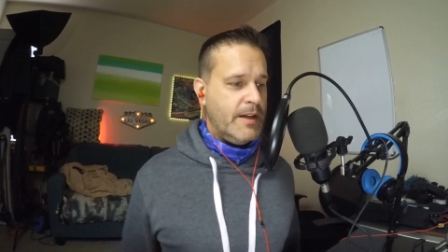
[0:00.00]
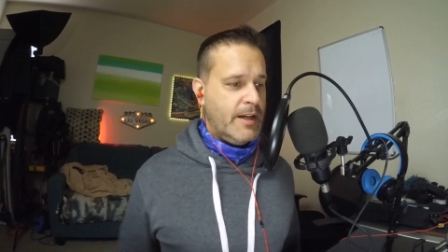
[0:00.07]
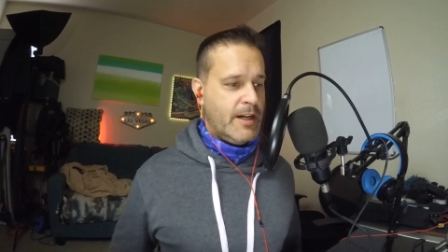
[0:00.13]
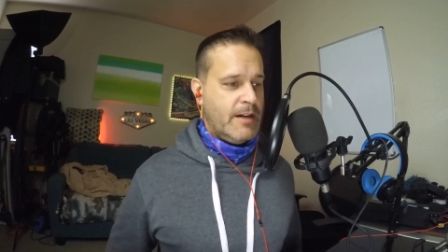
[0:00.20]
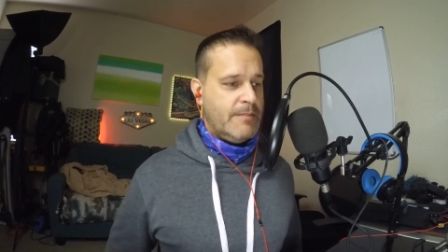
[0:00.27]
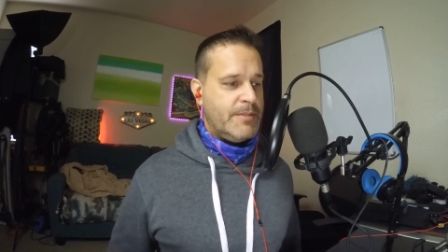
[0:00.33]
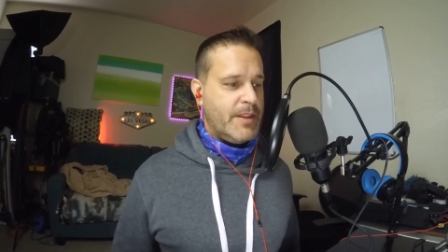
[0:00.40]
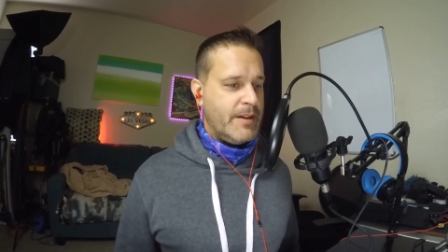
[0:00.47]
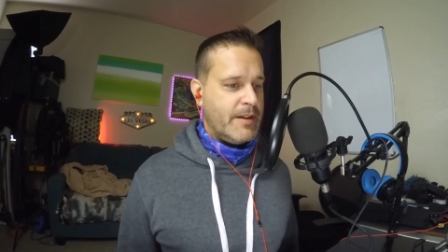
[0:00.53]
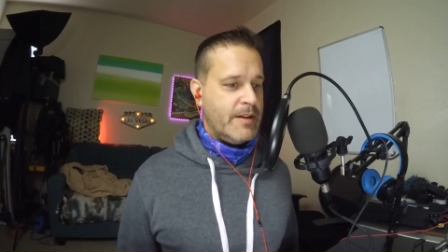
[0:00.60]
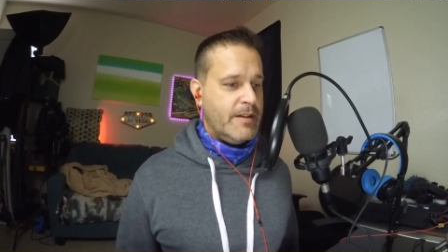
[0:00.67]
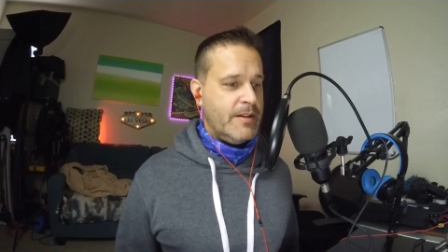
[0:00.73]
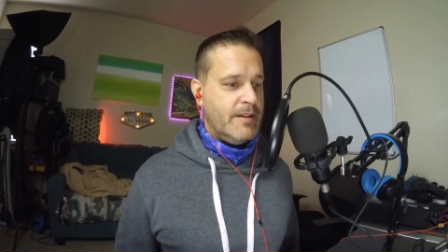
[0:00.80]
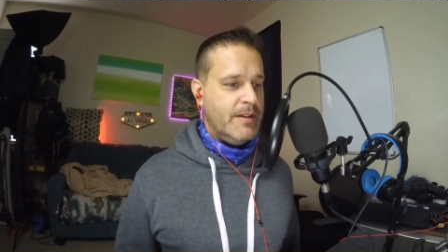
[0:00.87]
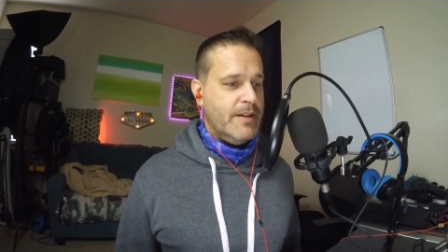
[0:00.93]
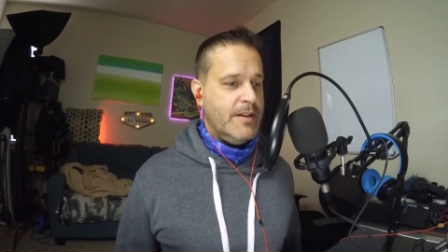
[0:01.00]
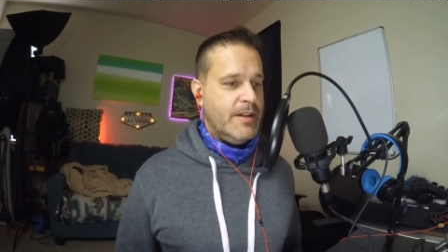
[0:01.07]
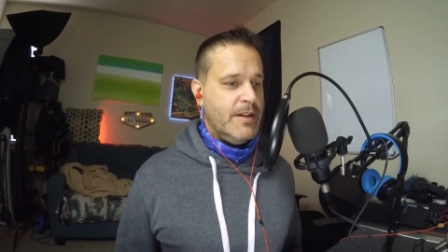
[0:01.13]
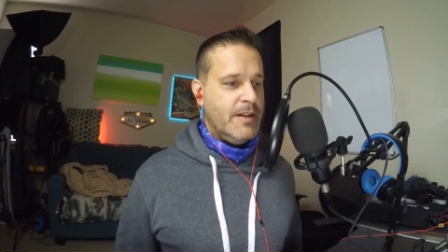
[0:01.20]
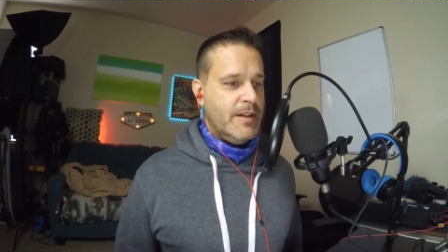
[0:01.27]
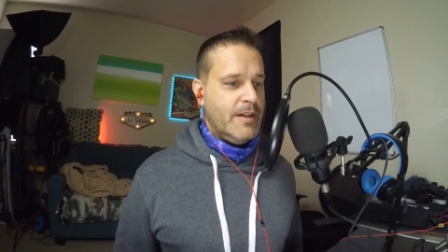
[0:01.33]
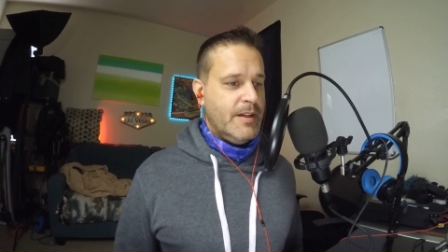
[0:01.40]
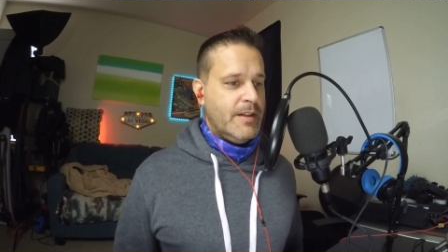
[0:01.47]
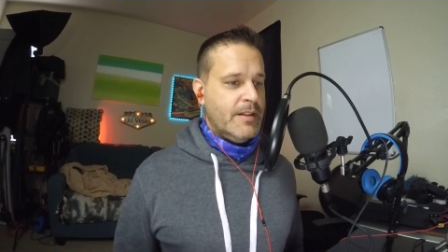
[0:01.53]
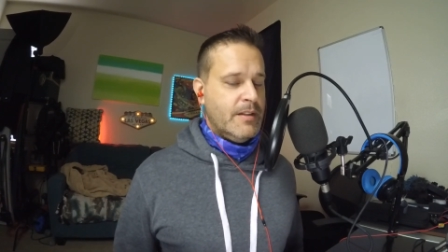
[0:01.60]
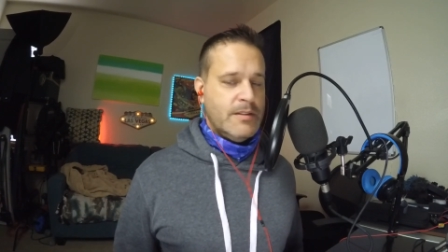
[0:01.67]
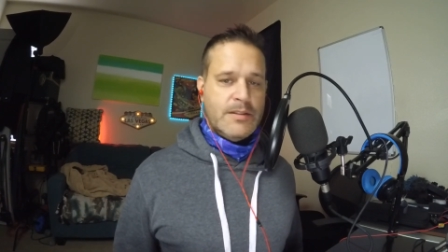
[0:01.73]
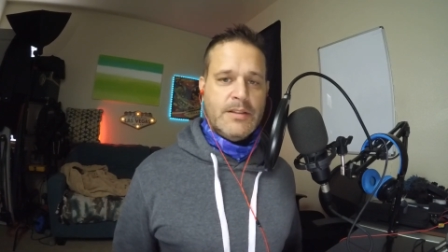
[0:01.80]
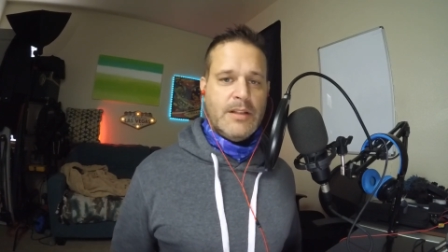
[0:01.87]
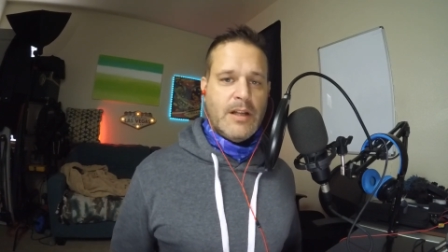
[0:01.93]
And I'm thinking,
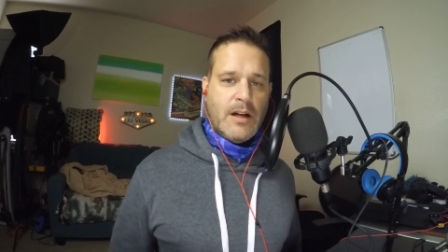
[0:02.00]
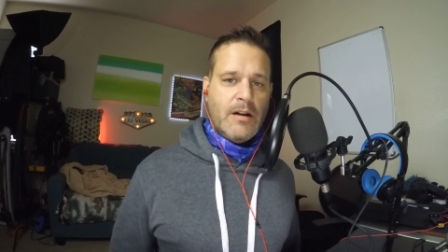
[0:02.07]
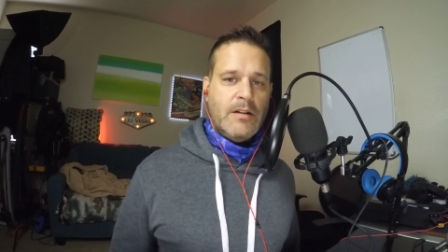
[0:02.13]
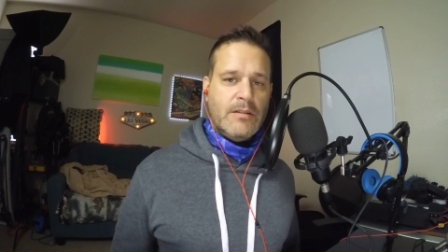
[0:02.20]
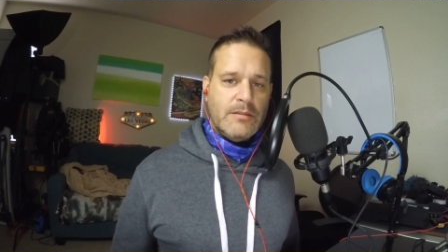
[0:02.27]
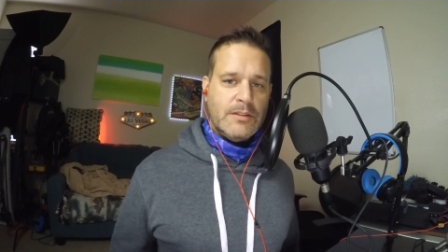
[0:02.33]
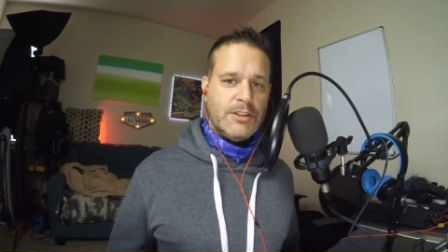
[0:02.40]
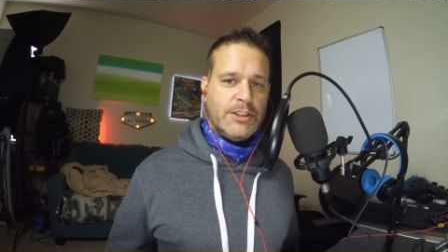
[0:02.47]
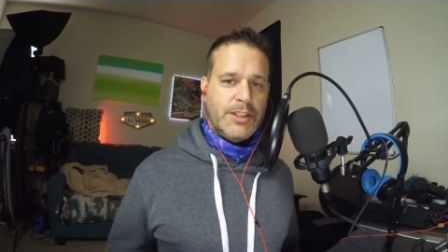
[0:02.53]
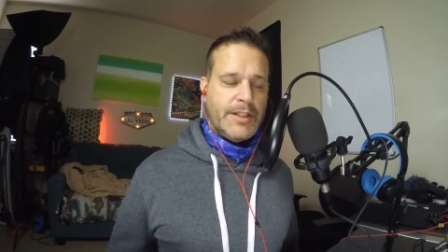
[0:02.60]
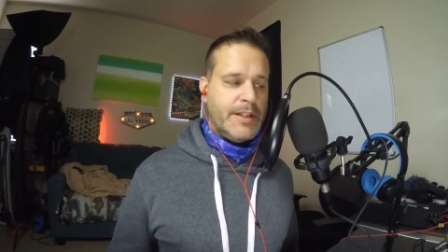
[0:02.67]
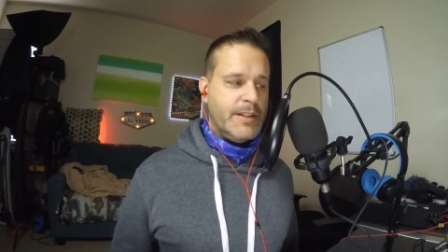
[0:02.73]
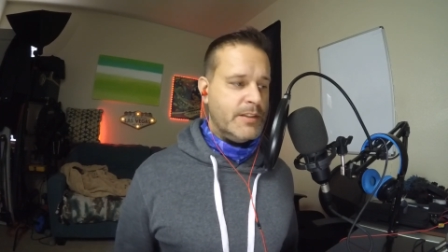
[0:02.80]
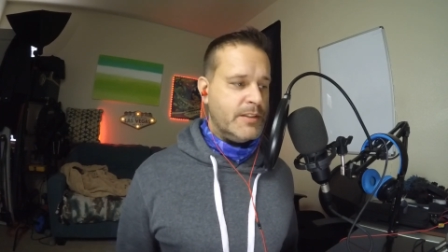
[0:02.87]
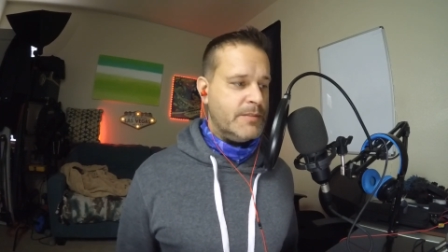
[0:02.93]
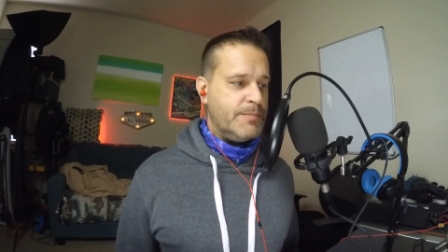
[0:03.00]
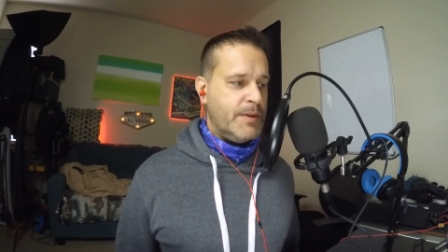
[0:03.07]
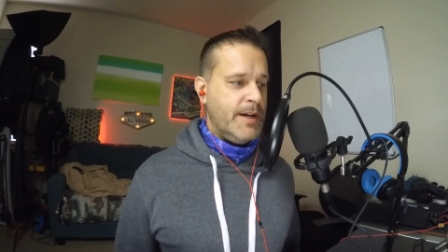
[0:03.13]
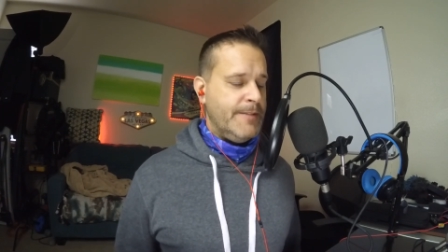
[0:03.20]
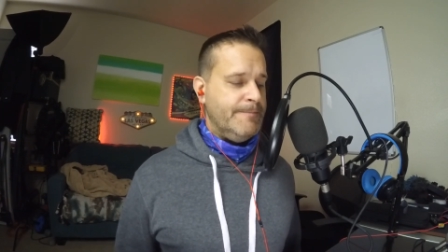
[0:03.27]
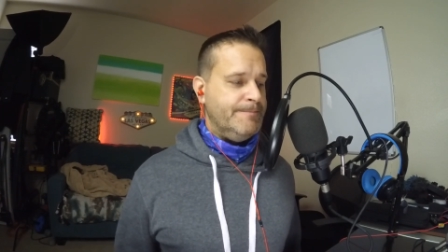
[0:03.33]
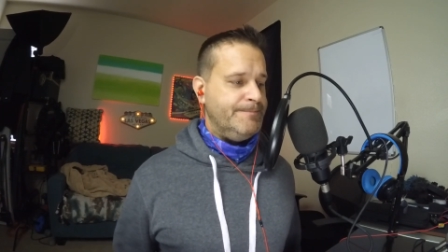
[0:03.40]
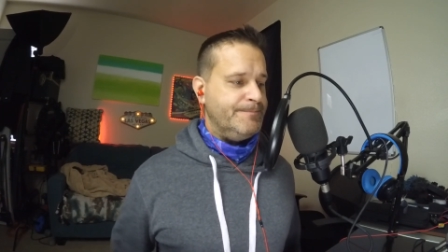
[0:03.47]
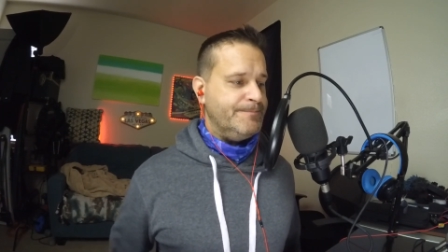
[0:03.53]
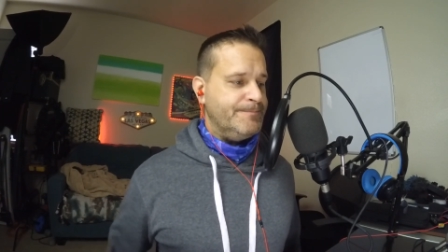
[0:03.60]
this is how shit gets spread.